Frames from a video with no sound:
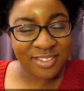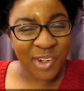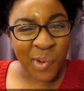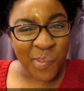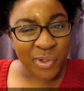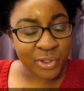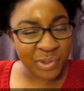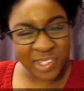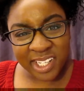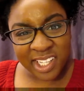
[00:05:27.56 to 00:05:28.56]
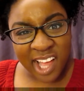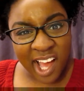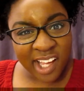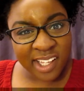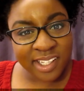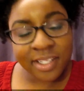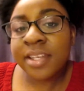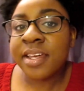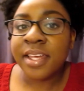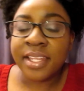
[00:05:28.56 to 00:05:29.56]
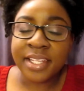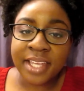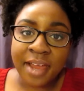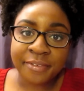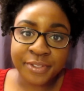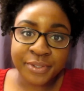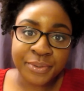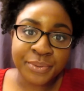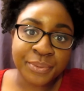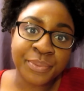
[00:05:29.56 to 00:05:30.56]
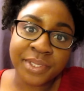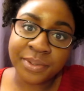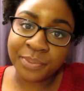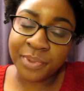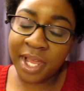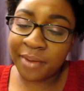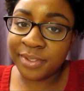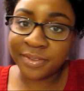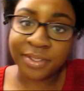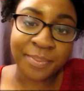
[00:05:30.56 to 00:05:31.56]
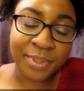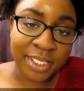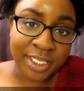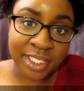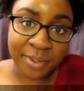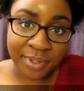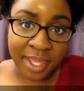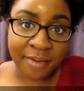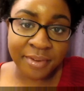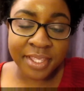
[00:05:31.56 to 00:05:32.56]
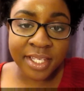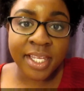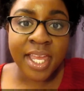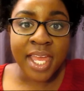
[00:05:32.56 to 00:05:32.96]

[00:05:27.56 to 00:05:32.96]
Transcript: almost 3 o'clock in the afternoon was when I was completely done with everything.